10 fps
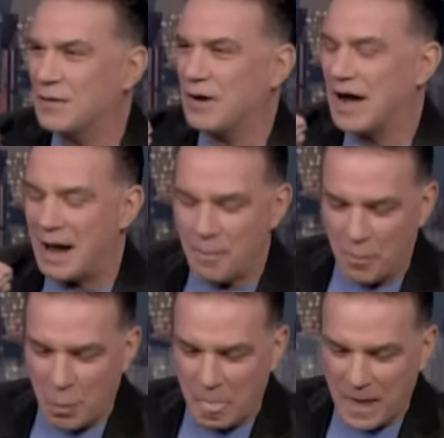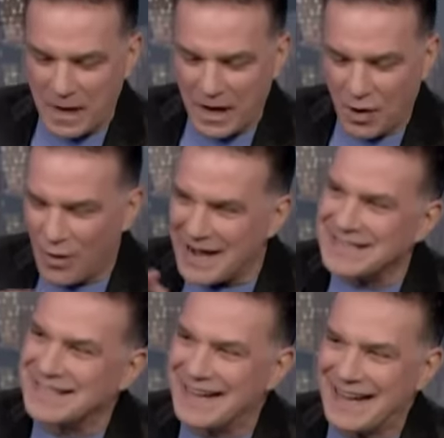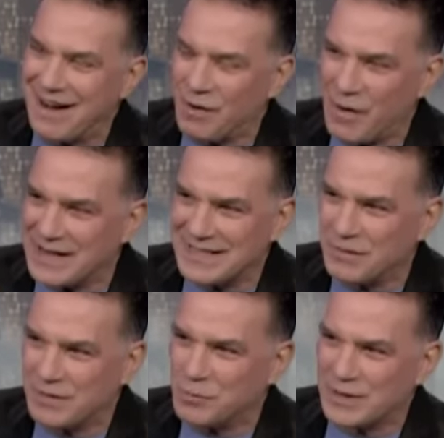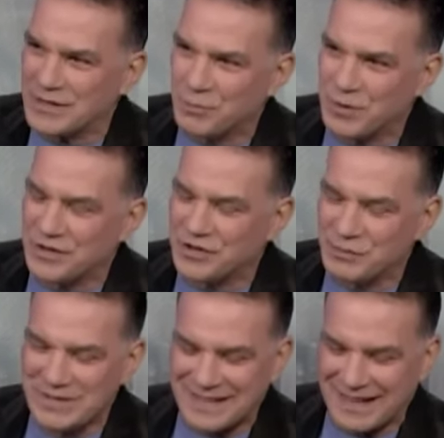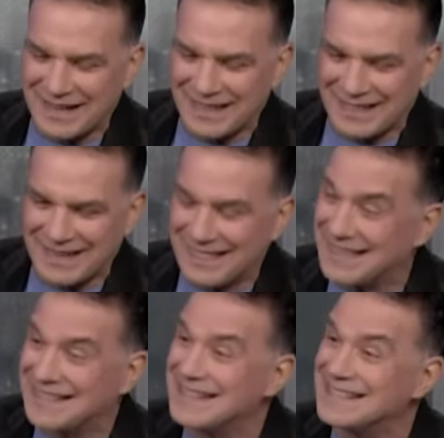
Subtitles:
So, Gracie, you know, Gracie she was the